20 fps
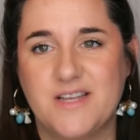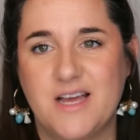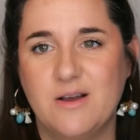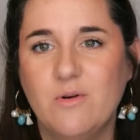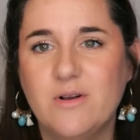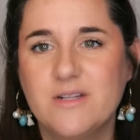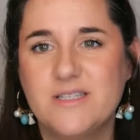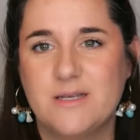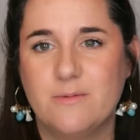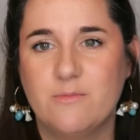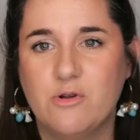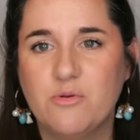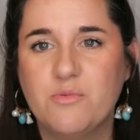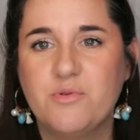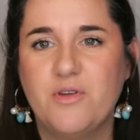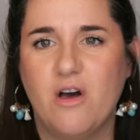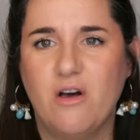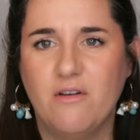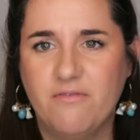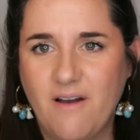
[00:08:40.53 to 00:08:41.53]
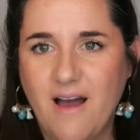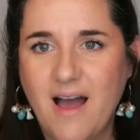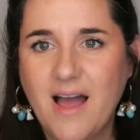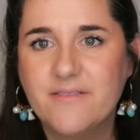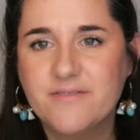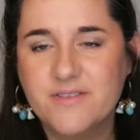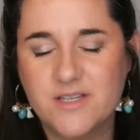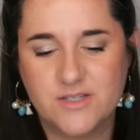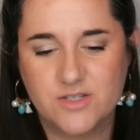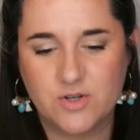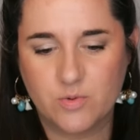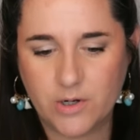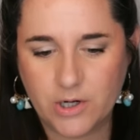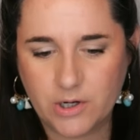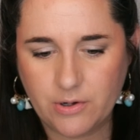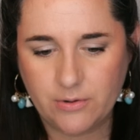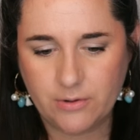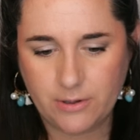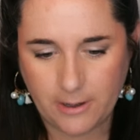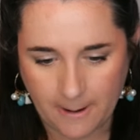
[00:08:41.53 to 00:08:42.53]
I want someone with all 5s as a
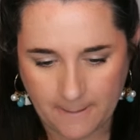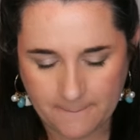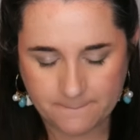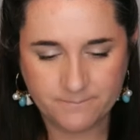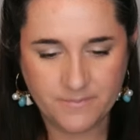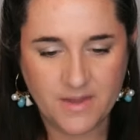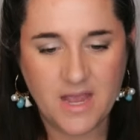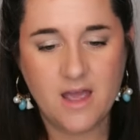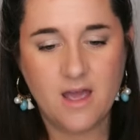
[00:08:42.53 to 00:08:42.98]
recruiter.